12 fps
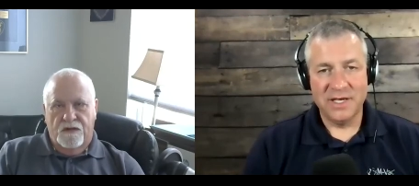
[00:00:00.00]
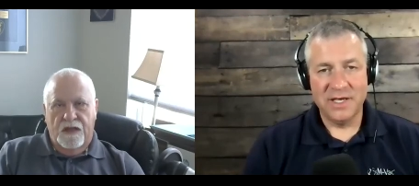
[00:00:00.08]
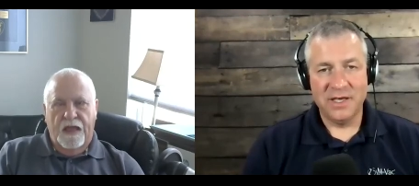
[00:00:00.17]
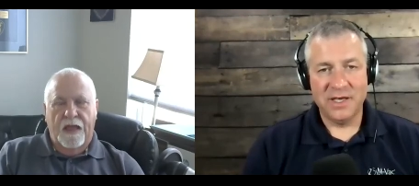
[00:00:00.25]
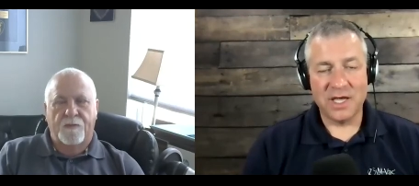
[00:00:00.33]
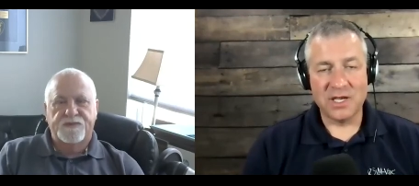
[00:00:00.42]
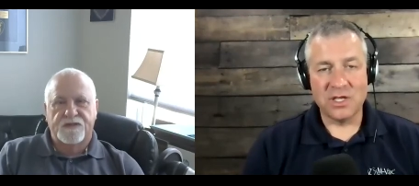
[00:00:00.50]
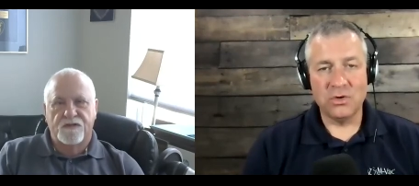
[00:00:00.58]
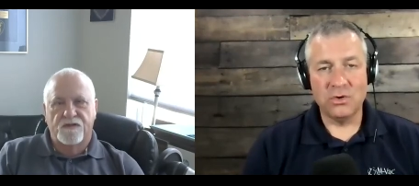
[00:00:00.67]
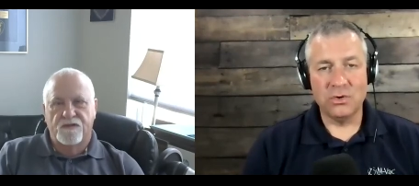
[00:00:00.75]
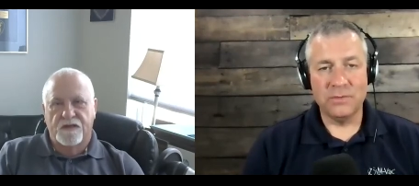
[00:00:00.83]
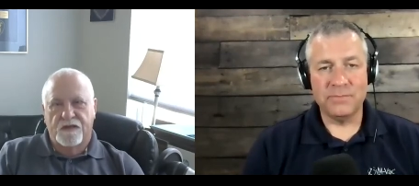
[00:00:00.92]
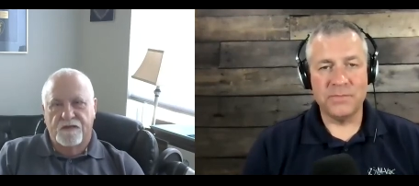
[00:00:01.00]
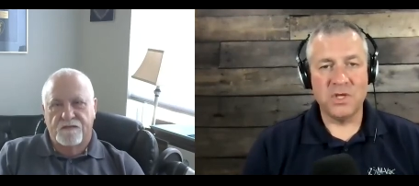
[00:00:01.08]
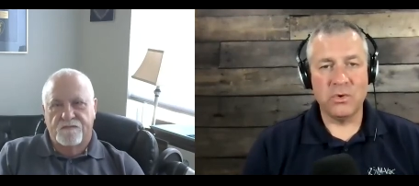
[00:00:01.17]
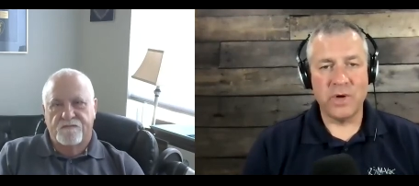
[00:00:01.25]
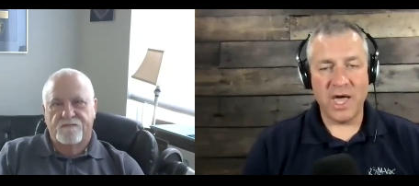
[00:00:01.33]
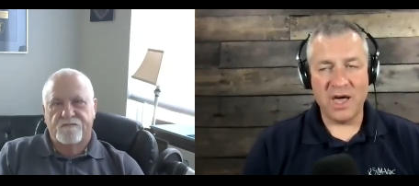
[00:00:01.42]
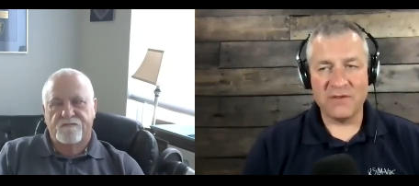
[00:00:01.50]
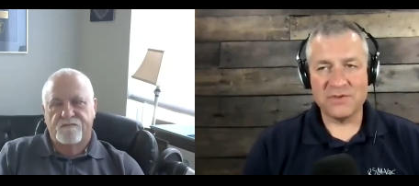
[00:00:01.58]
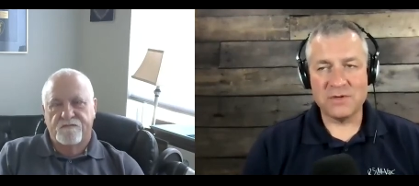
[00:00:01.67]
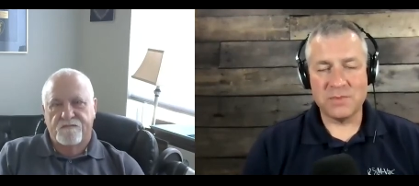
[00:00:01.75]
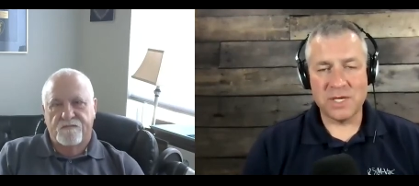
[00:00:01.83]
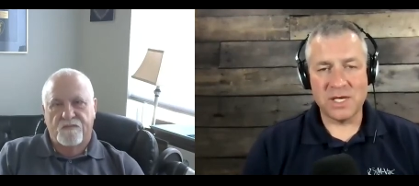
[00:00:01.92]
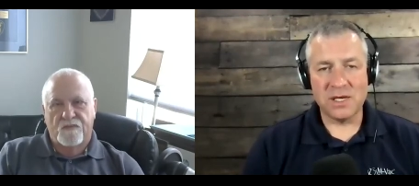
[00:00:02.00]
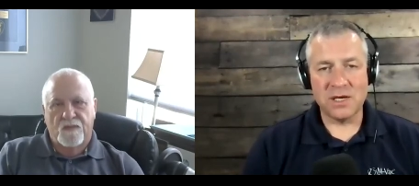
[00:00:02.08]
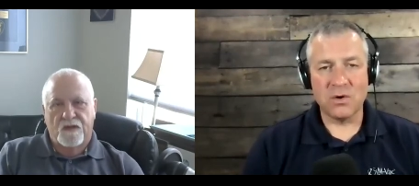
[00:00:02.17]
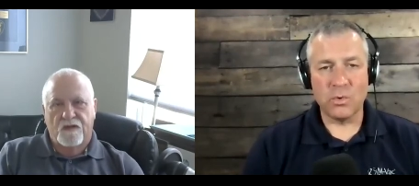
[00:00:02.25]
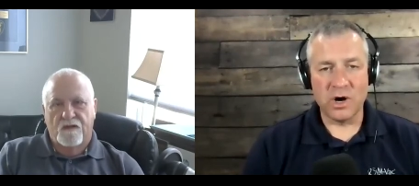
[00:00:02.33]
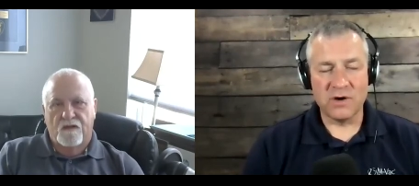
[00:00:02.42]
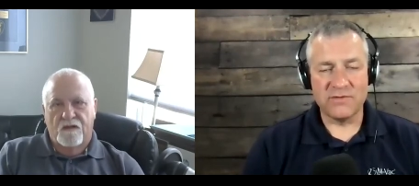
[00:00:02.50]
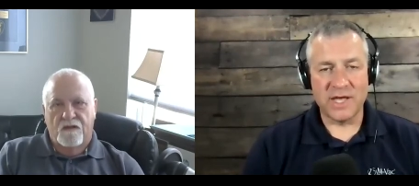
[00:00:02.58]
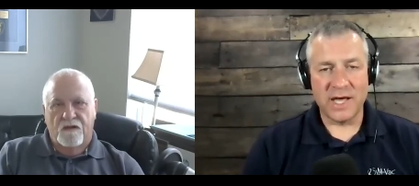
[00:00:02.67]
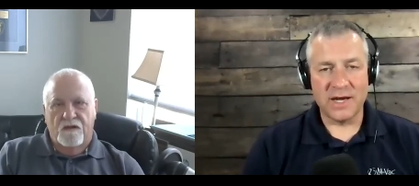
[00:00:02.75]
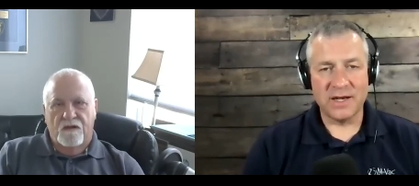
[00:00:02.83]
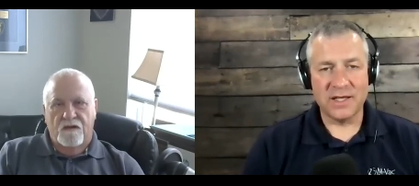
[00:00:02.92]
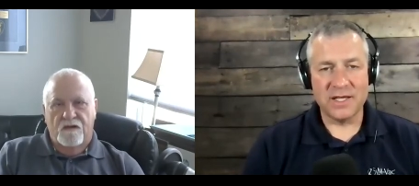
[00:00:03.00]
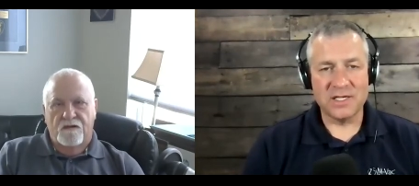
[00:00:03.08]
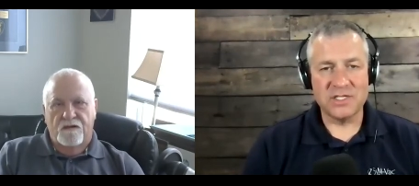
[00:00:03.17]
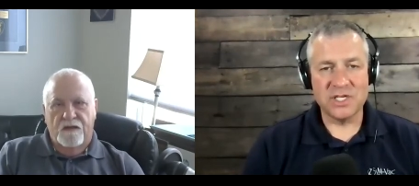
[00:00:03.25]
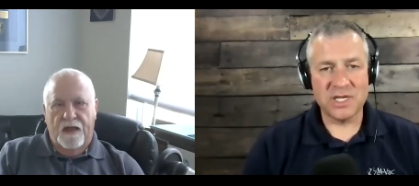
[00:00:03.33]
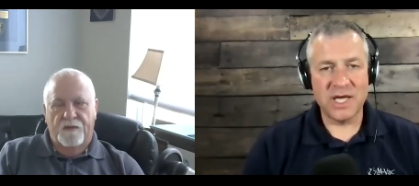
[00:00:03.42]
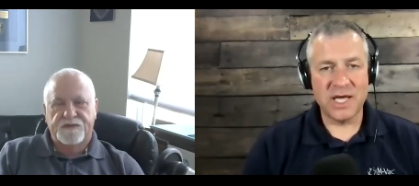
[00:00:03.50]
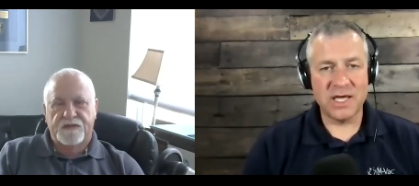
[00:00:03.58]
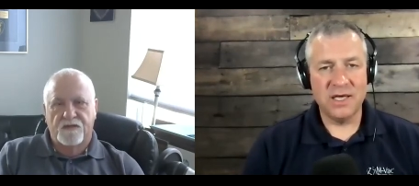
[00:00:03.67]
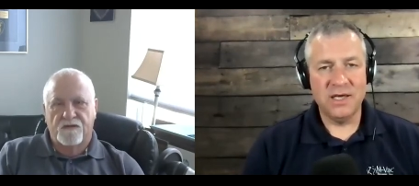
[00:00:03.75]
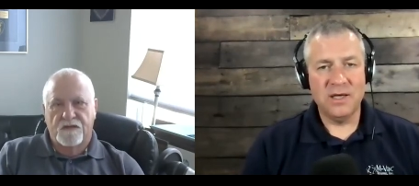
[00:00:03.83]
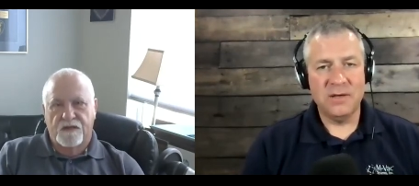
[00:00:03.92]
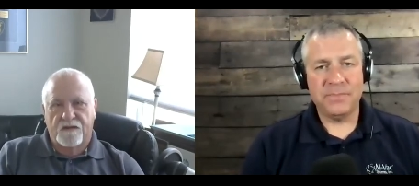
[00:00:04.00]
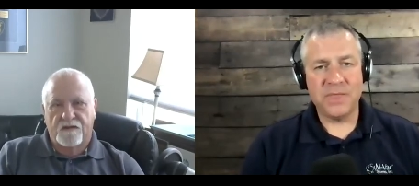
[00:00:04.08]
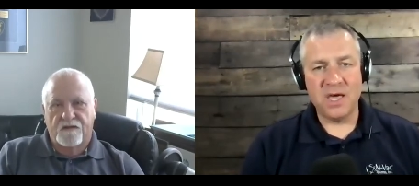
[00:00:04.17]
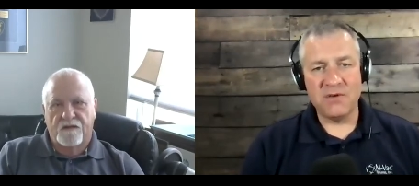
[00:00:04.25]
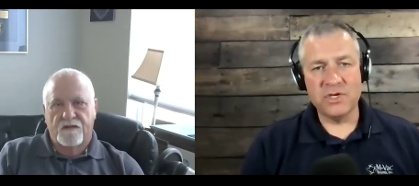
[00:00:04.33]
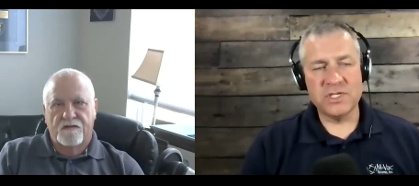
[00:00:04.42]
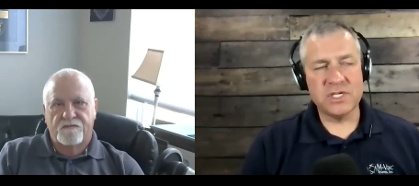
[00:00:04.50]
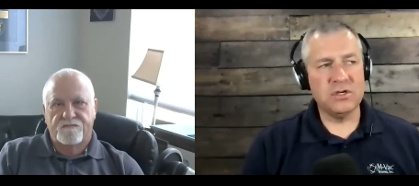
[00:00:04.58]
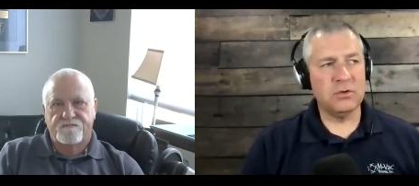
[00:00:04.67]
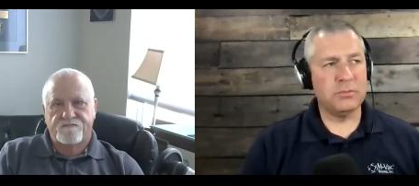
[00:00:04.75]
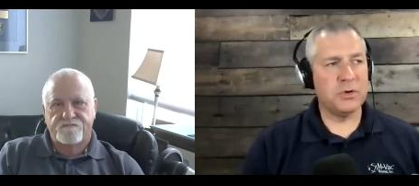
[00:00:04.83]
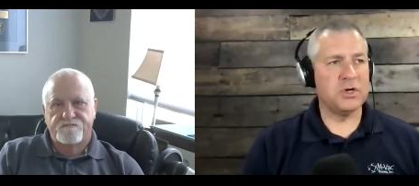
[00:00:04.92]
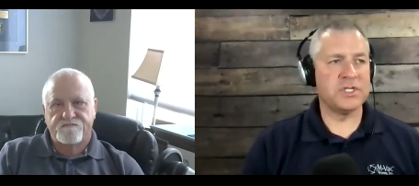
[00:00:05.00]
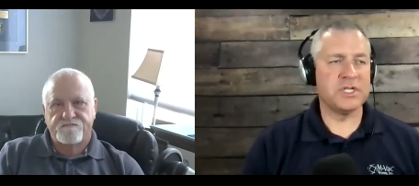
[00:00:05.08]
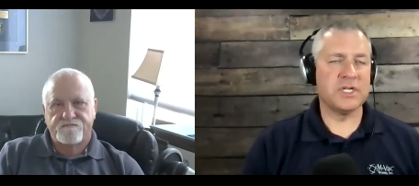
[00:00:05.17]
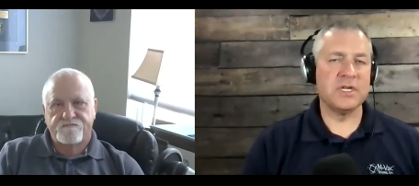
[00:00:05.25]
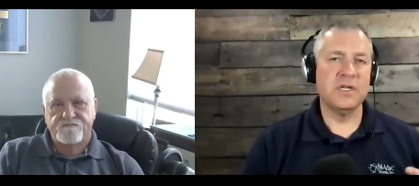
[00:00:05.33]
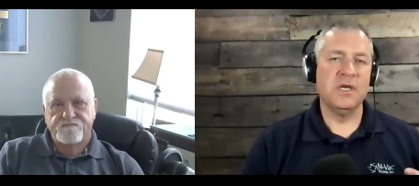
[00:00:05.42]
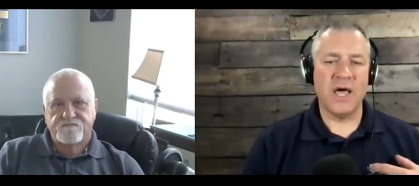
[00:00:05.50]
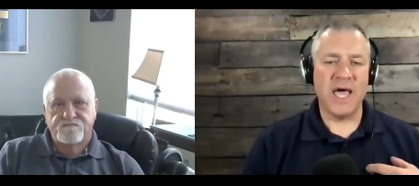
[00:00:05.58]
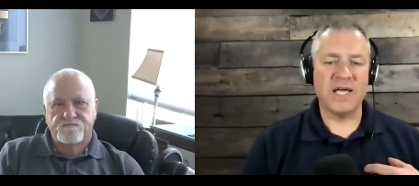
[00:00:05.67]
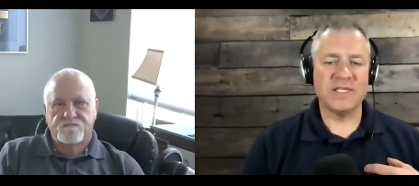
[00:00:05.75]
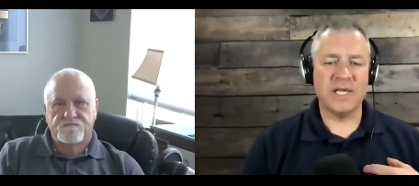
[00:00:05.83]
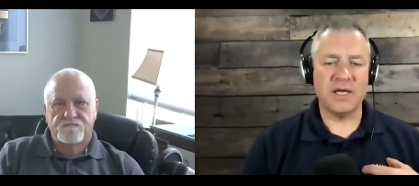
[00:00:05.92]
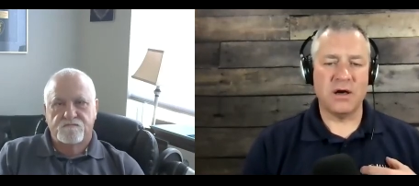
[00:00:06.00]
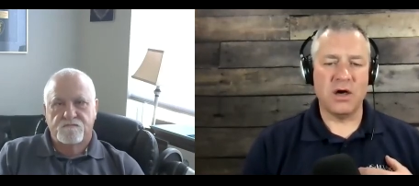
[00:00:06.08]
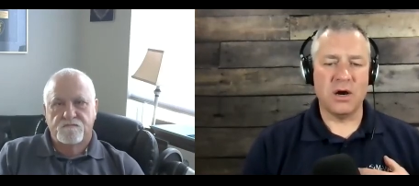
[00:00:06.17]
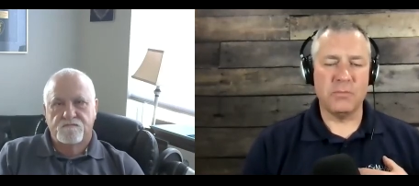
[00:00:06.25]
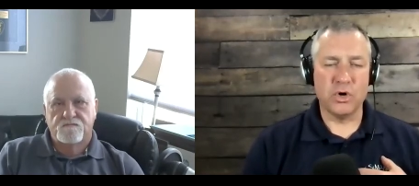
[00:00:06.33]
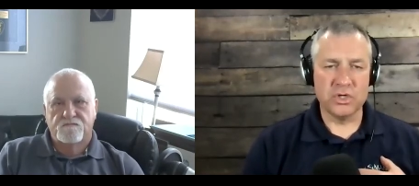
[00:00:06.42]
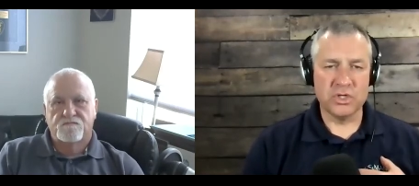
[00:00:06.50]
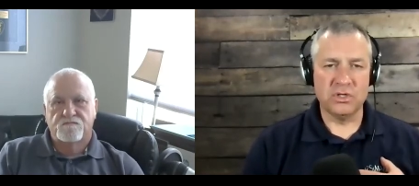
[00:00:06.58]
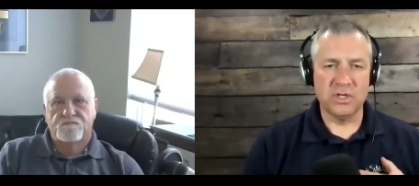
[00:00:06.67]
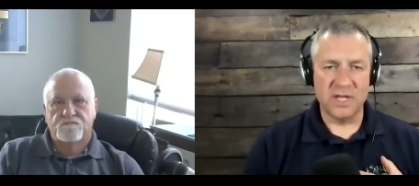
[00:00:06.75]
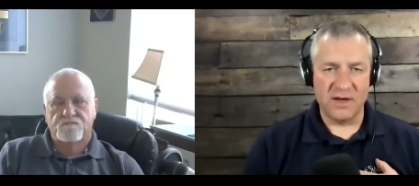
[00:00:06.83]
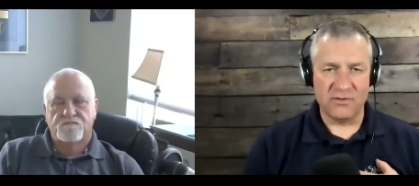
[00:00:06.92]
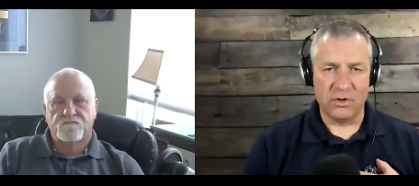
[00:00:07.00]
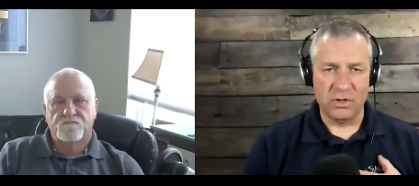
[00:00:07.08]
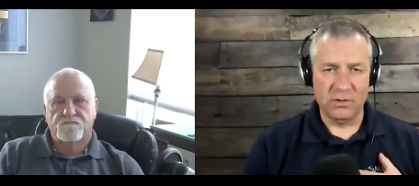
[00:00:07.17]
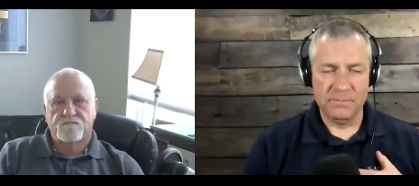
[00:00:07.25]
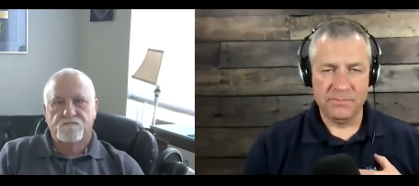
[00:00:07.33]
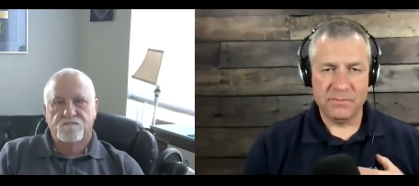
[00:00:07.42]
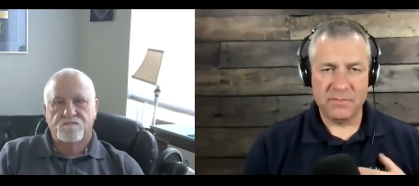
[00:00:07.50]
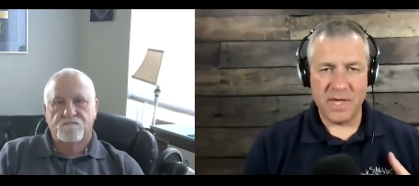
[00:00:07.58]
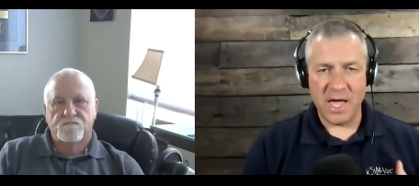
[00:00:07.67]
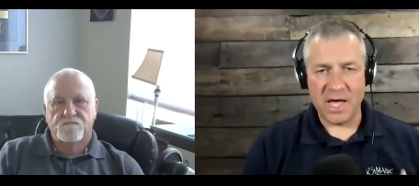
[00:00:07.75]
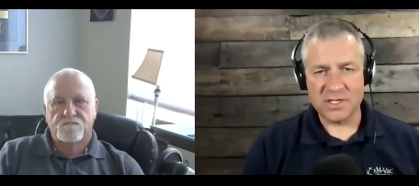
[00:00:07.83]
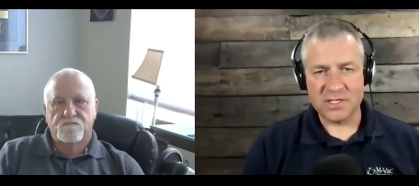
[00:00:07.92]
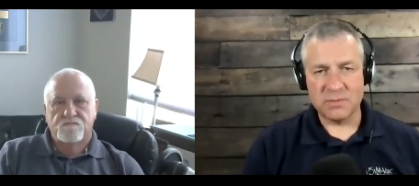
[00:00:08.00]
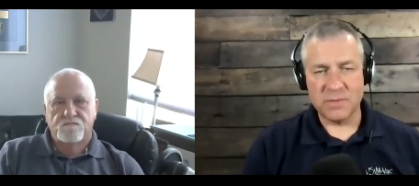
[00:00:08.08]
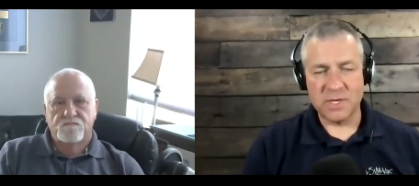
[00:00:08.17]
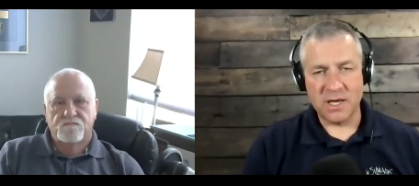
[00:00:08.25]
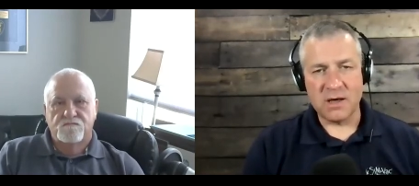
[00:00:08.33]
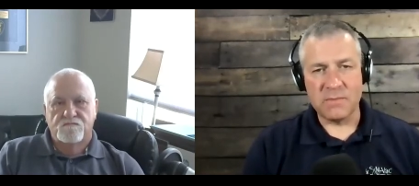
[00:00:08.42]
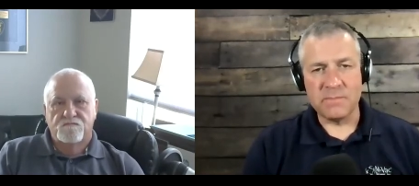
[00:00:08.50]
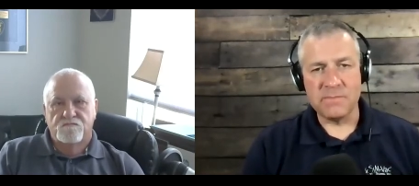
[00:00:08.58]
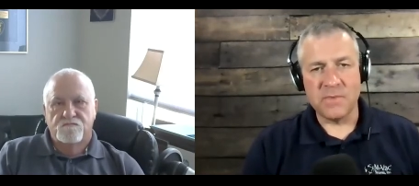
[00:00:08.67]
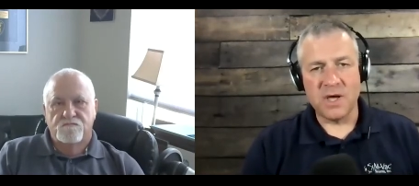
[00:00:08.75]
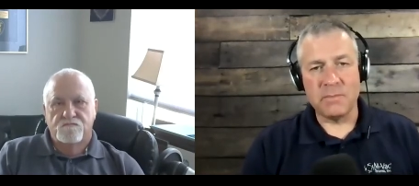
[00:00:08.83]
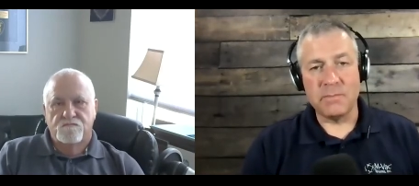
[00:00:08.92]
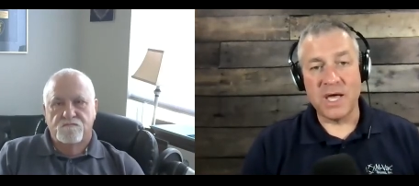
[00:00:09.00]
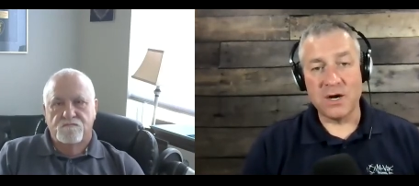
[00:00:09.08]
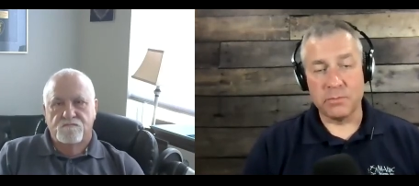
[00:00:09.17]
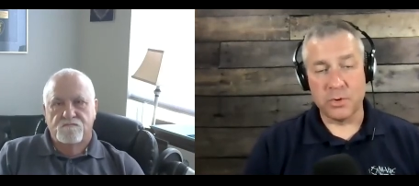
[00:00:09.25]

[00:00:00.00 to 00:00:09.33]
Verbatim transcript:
Speaker 1: Absolutely. And you, you have to be aware of that. And just Absolutely. Like every single person as a, on a personal level has to become a better